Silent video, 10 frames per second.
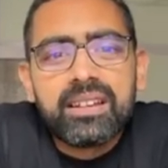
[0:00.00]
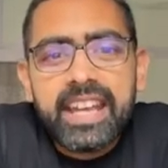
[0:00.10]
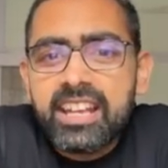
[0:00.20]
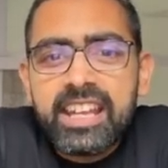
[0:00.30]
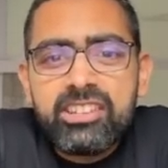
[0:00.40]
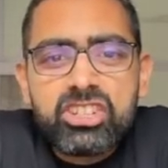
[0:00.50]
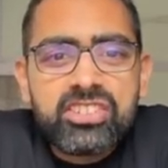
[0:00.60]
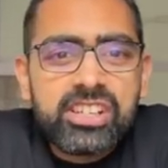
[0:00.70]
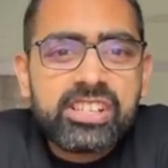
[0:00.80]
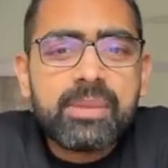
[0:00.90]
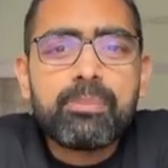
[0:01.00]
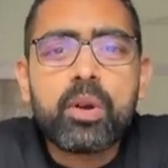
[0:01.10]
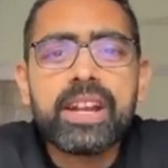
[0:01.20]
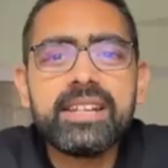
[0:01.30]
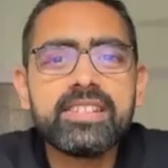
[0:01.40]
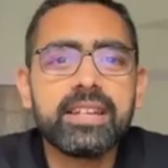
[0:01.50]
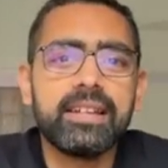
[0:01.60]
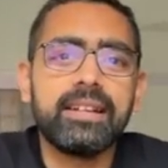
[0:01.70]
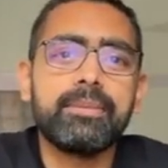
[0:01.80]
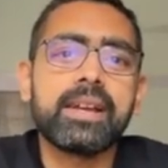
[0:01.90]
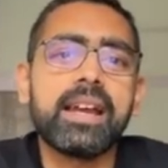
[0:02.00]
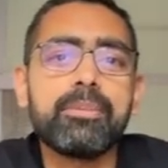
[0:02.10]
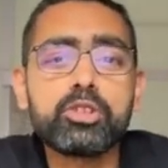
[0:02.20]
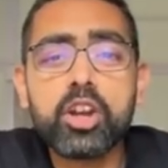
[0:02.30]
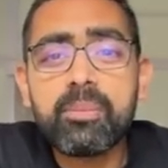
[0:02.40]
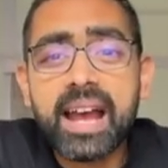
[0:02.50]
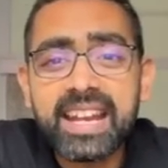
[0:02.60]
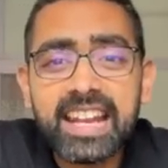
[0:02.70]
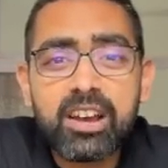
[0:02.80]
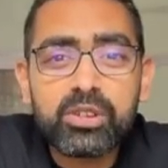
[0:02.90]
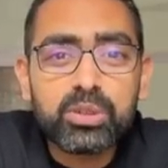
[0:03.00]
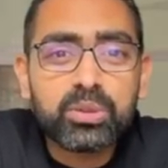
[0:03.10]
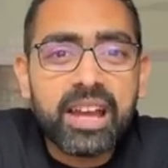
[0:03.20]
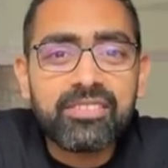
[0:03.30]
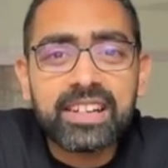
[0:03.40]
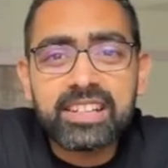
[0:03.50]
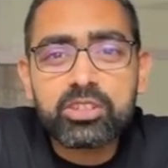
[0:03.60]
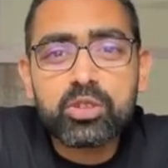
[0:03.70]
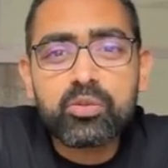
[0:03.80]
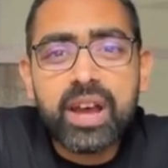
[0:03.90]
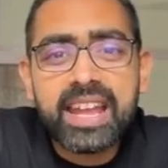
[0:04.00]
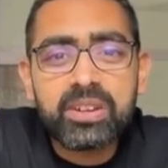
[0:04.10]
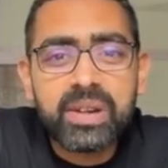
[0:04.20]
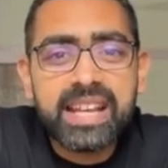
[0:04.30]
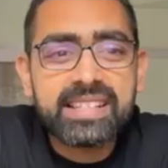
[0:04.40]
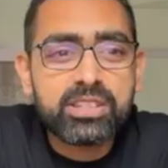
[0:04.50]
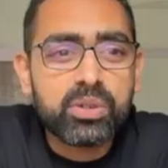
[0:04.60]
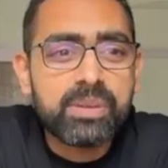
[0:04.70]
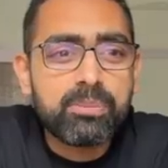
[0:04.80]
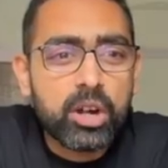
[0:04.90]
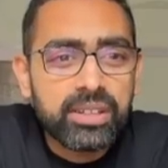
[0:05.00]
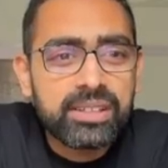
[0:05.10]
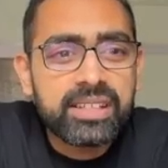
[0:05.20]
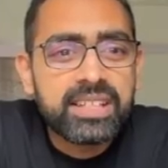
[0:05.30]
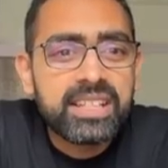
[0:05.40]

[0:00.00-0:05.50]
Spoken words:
In general, some points, I'm sure by now you have understood why UDISE is so important